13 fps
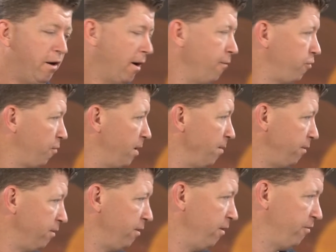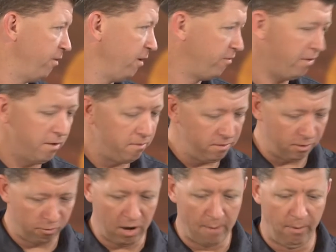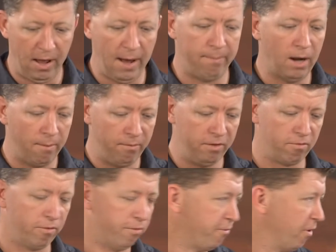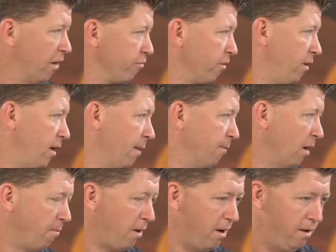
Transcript: of times when people do these things, they grab a laptop and they throw some software on a laptop.